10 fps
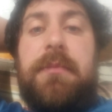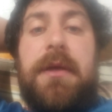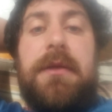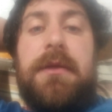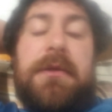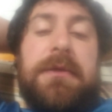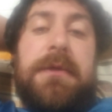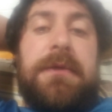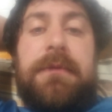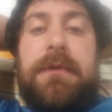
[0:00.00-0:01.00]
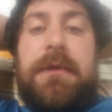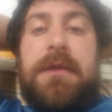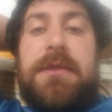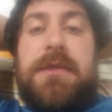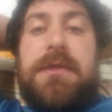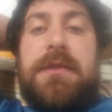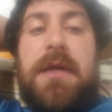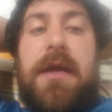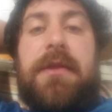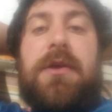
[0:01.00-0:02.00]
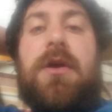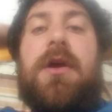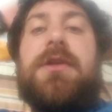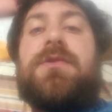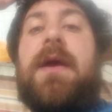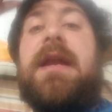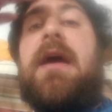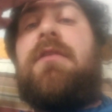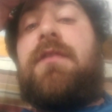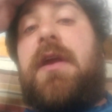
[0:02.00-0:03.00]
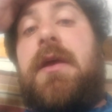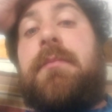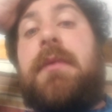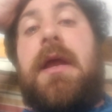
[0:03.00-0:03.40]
But it's just not in the cards right now for him,